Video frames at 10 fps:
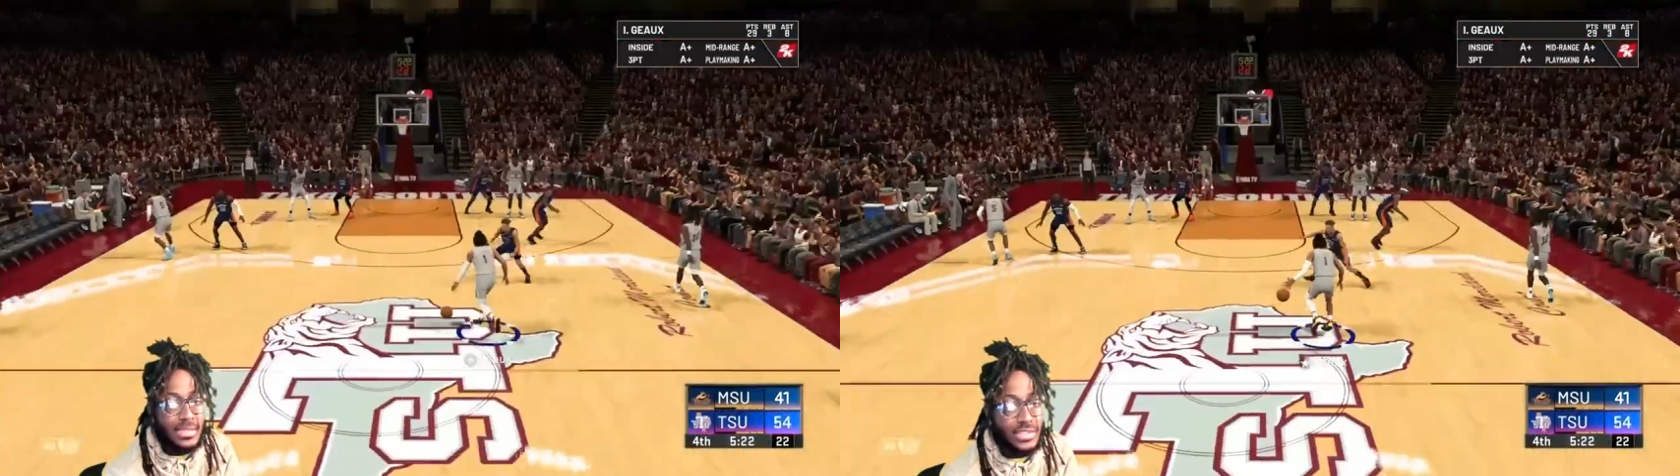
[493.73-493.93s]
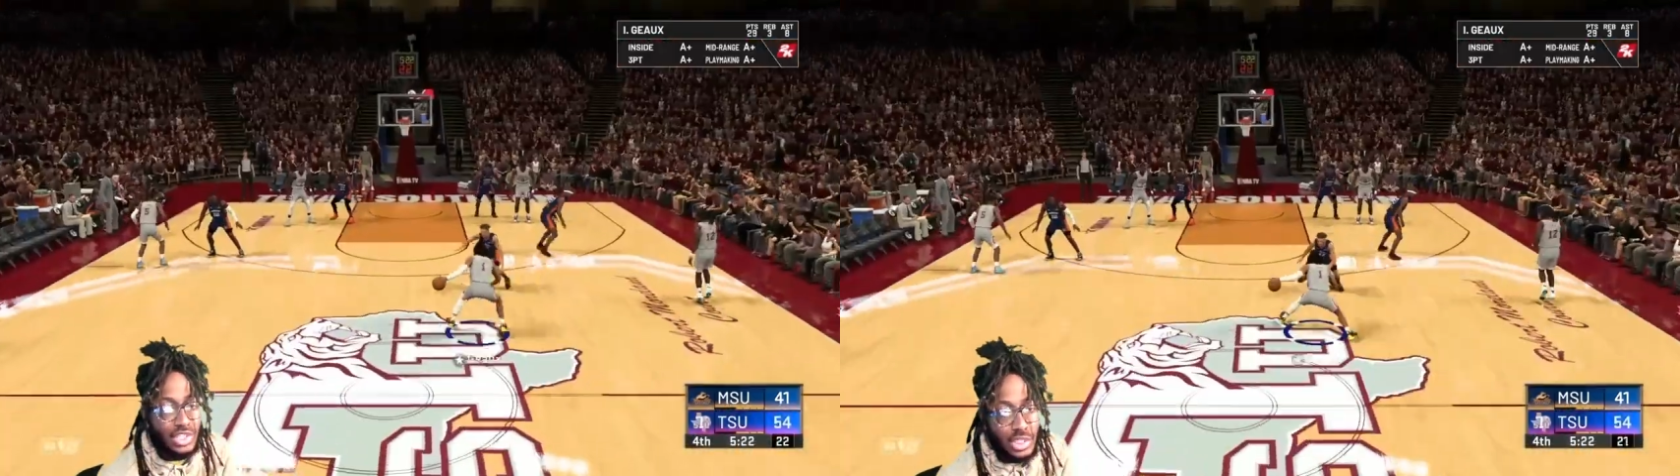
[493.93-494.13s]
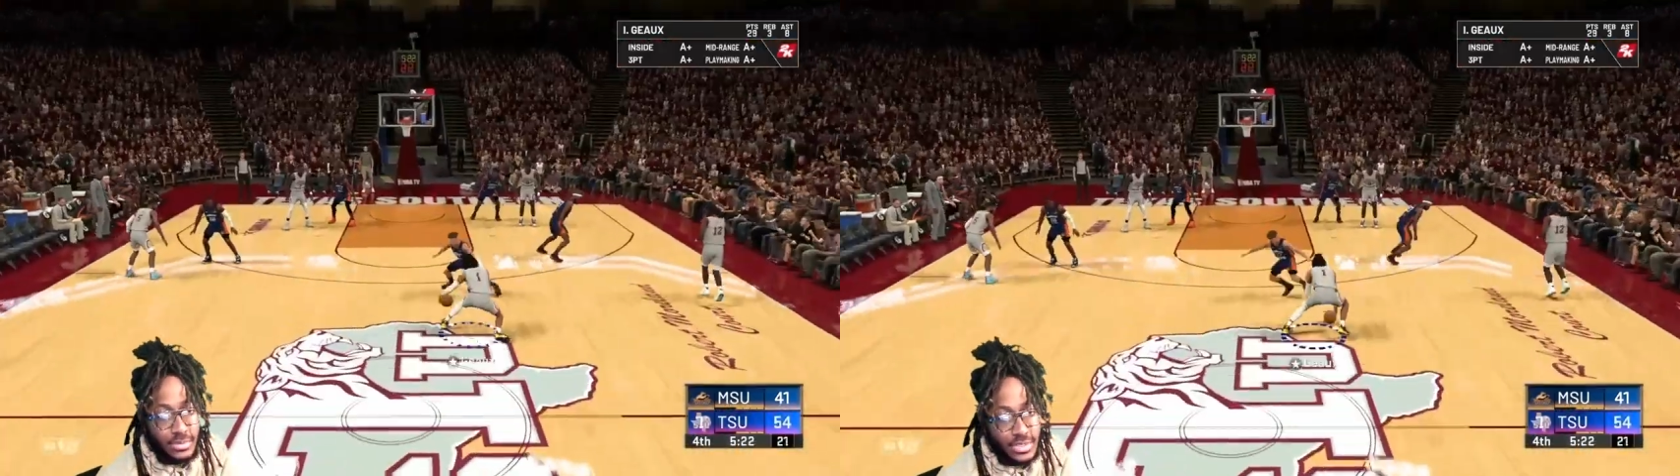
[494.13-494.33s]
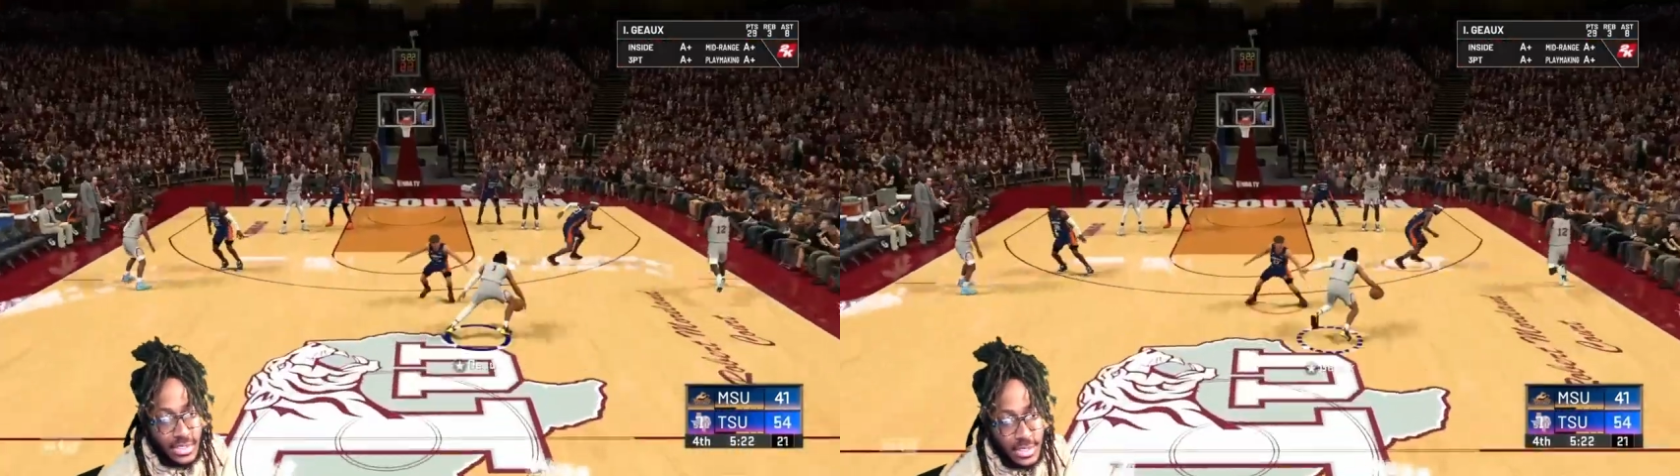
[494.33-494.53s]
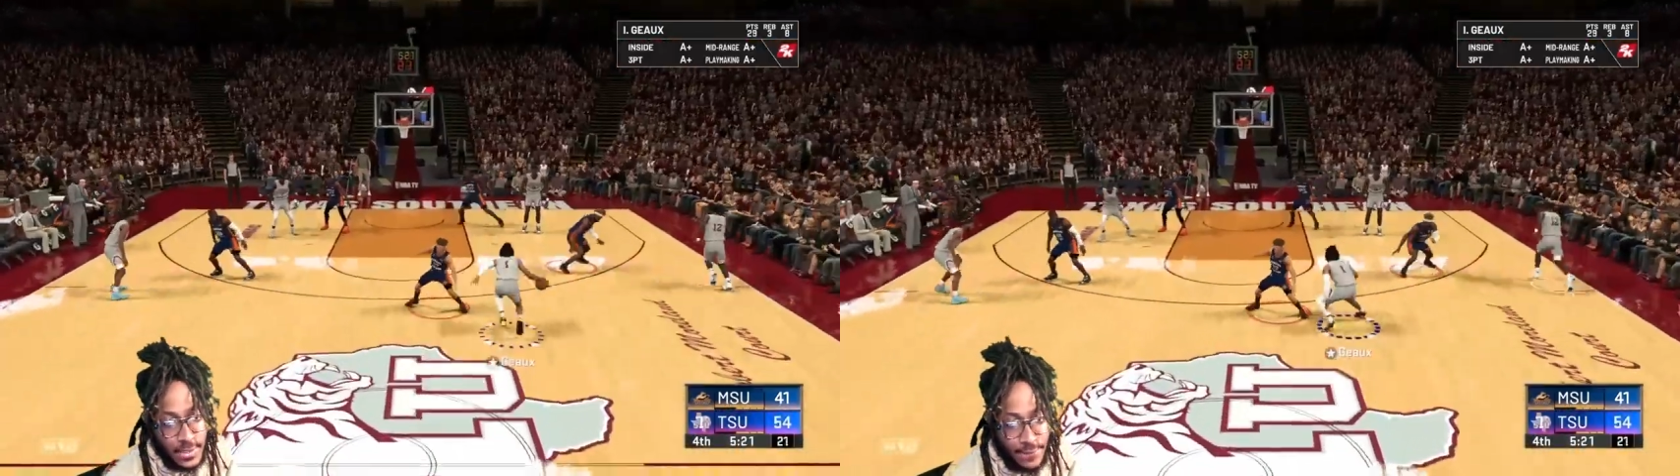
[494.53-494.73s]
shot,
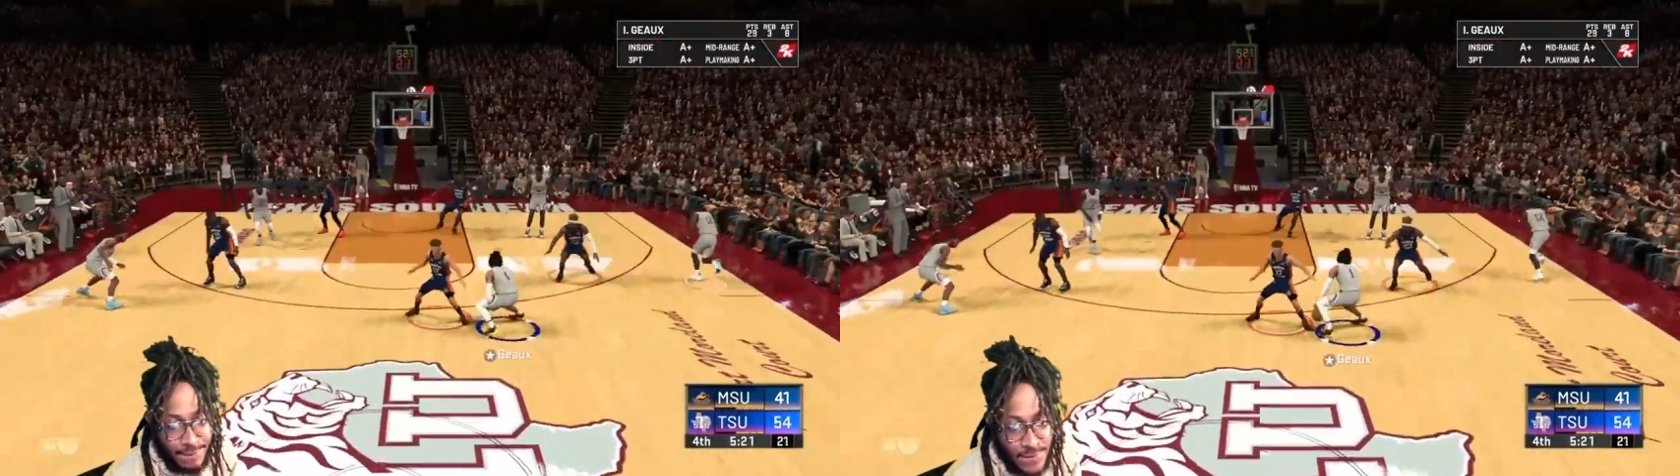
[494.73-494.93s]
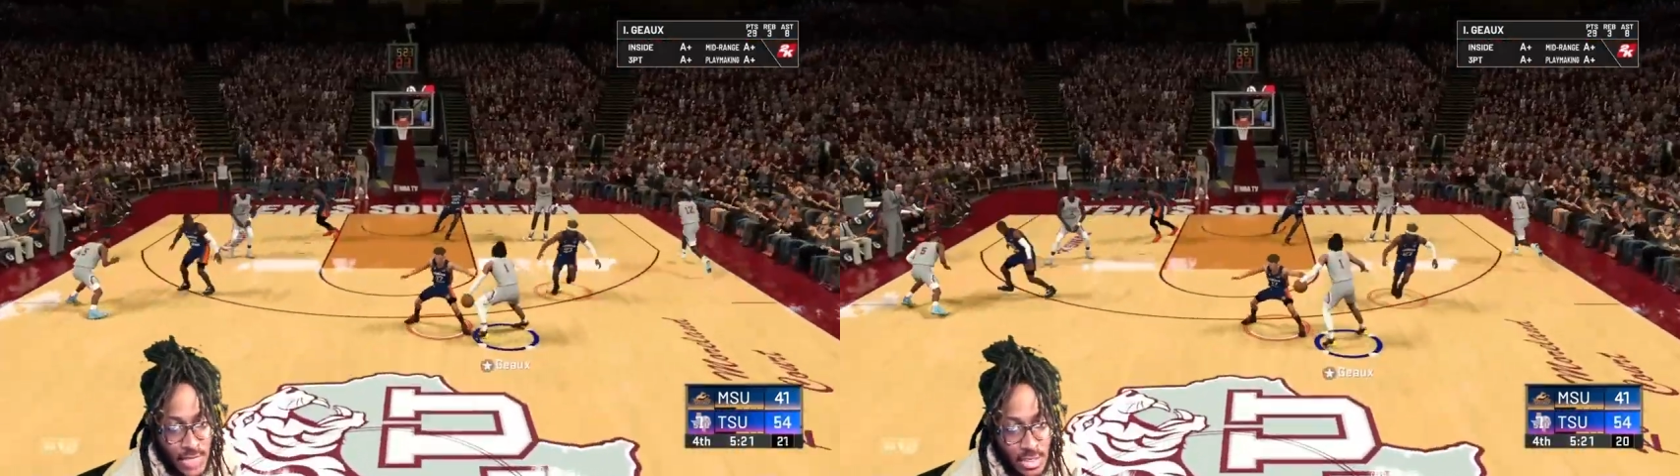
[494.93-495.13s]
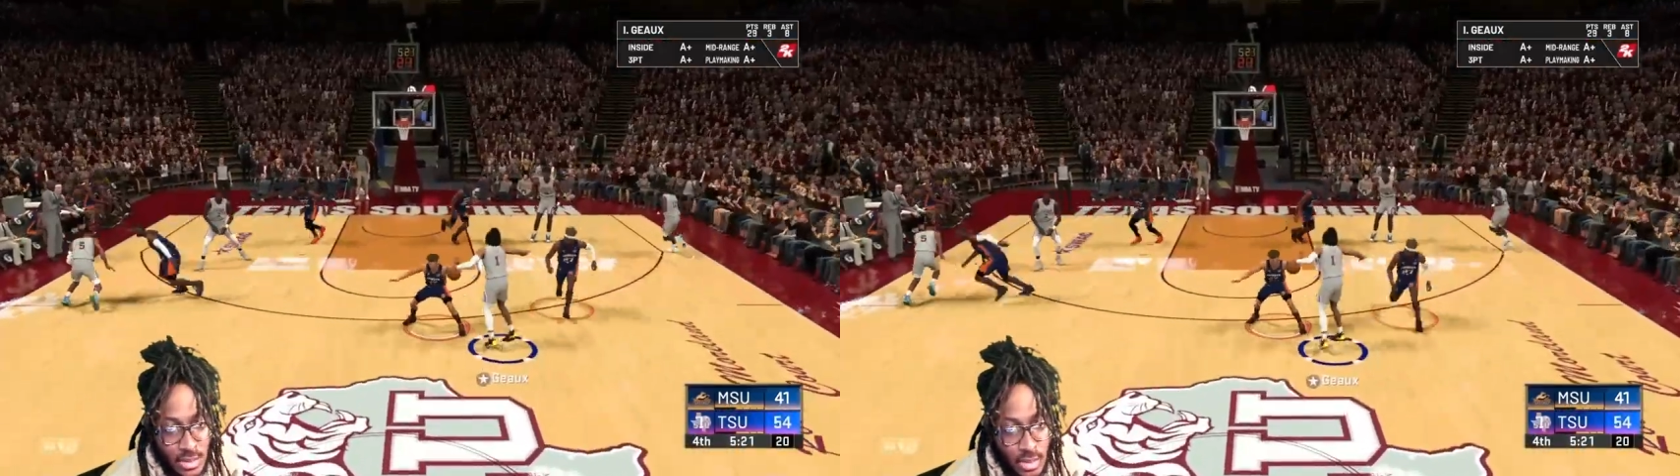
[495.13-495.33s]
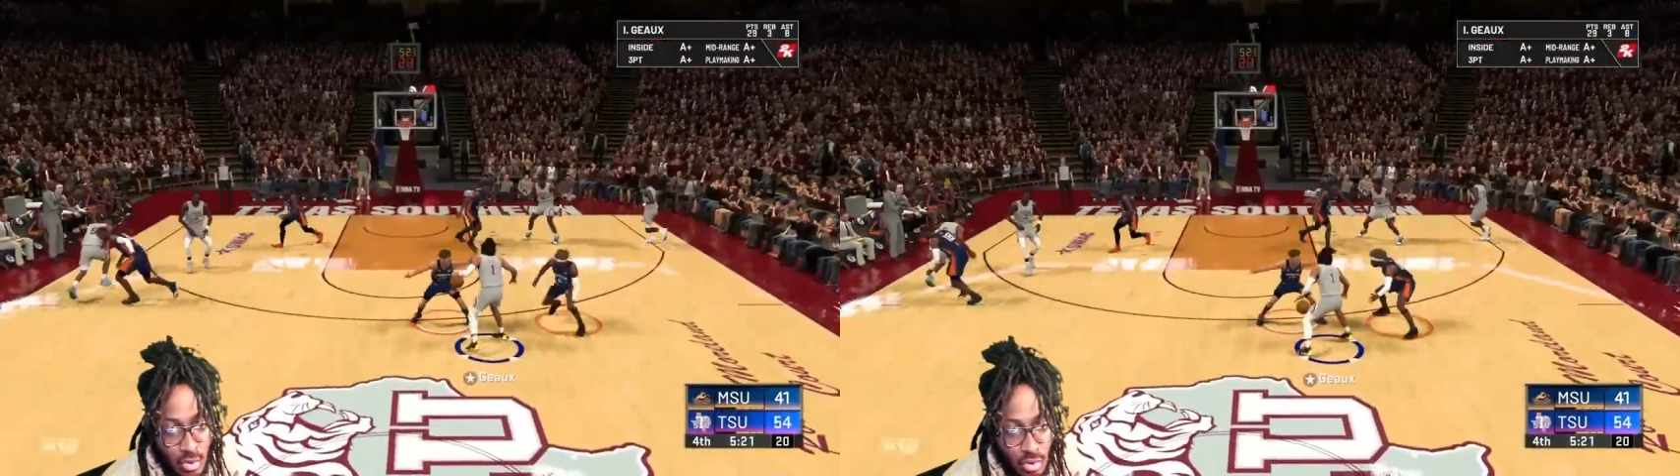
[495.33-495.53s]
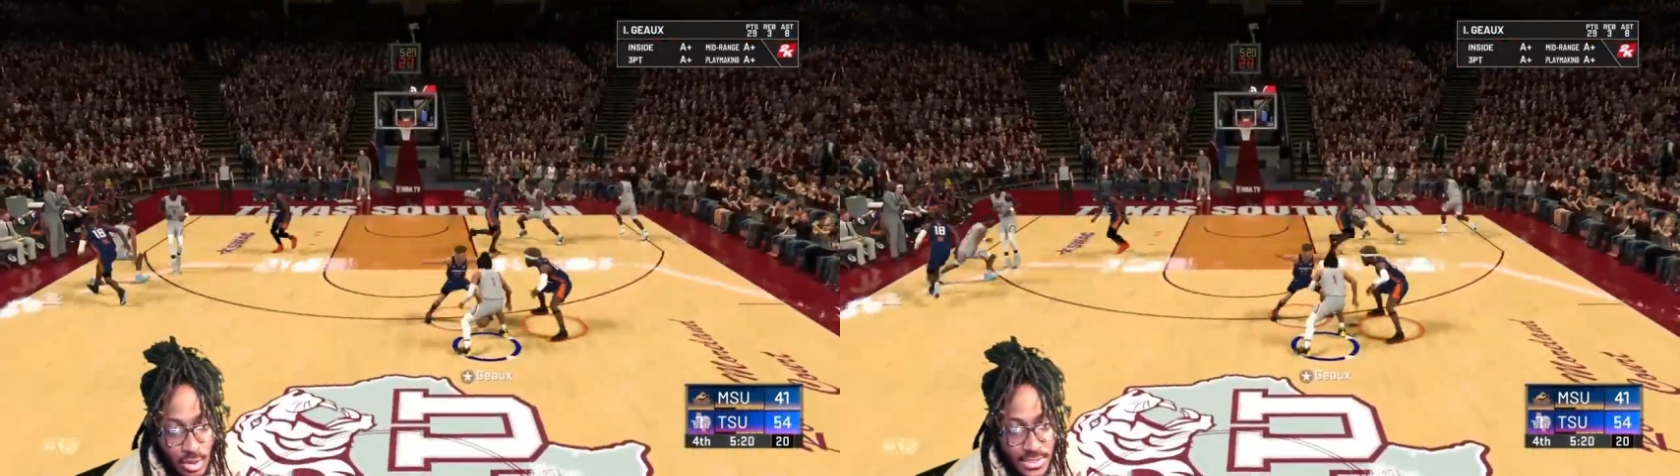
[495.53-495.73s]

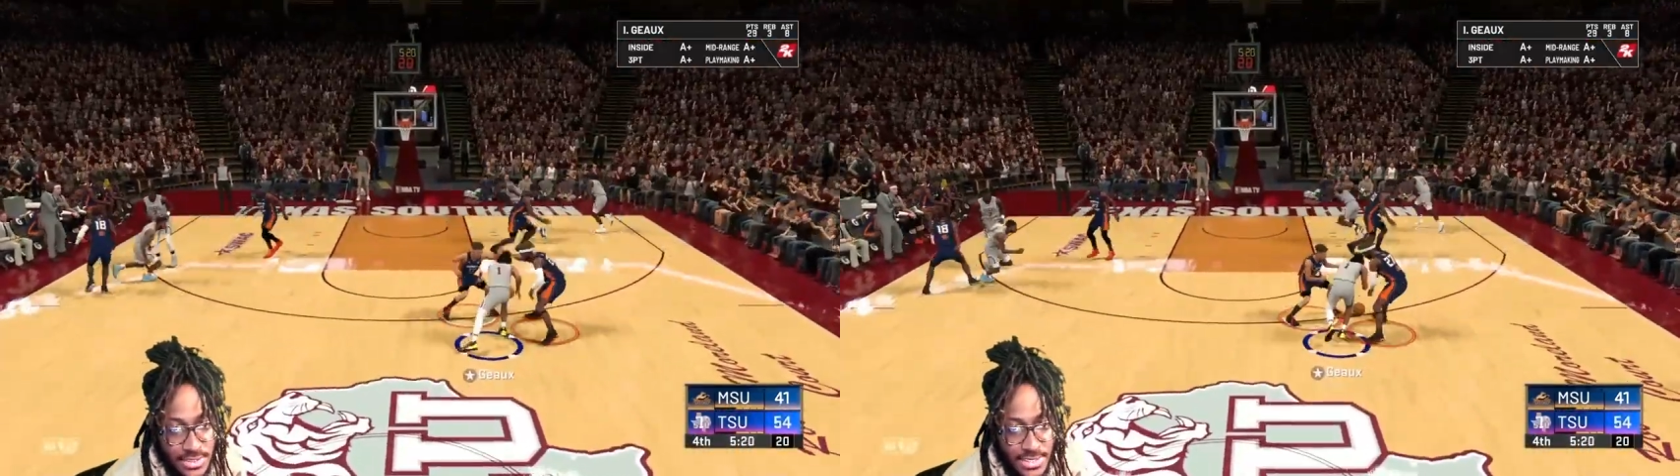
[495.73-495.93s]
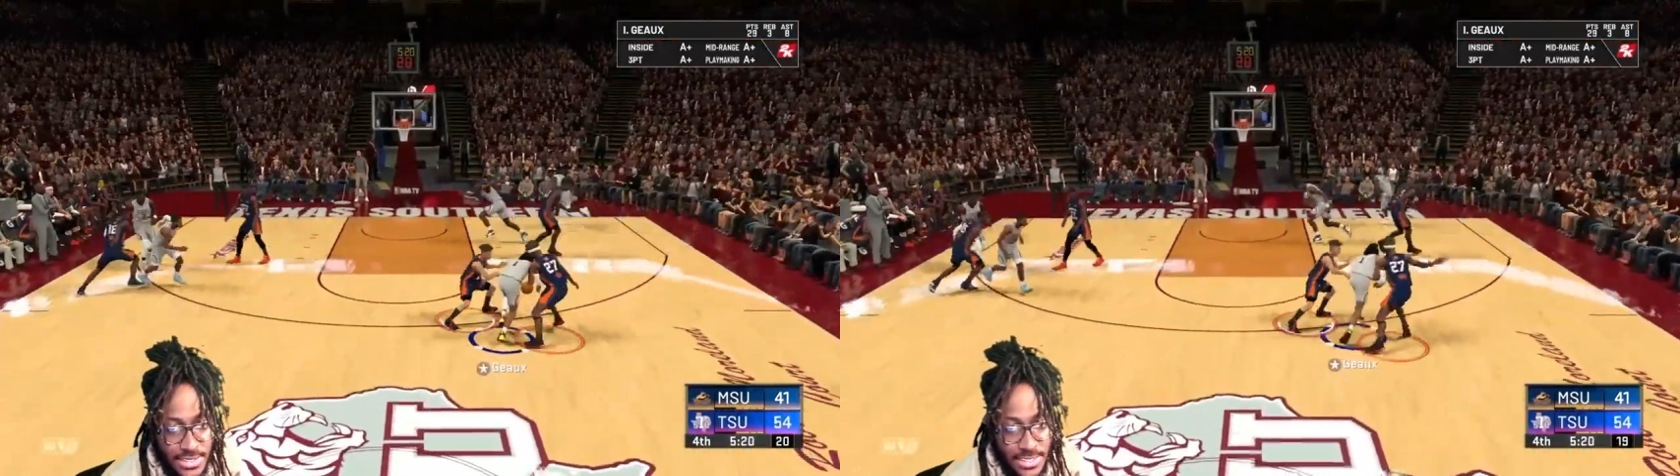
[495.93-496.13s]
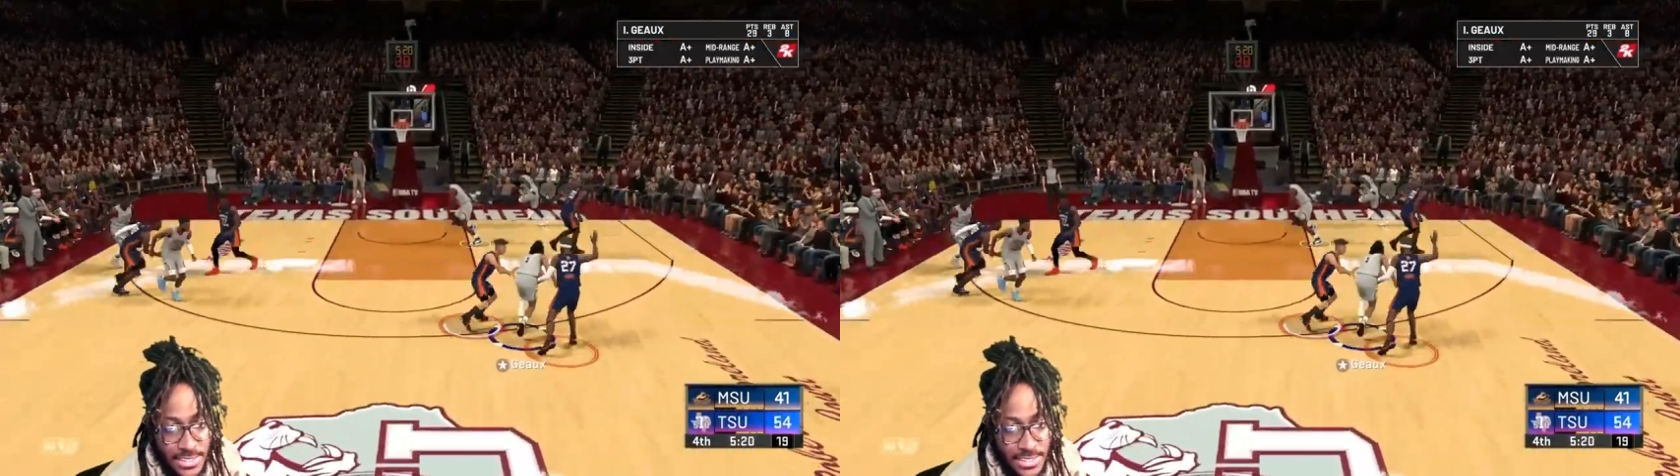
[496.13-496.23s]
crossing again.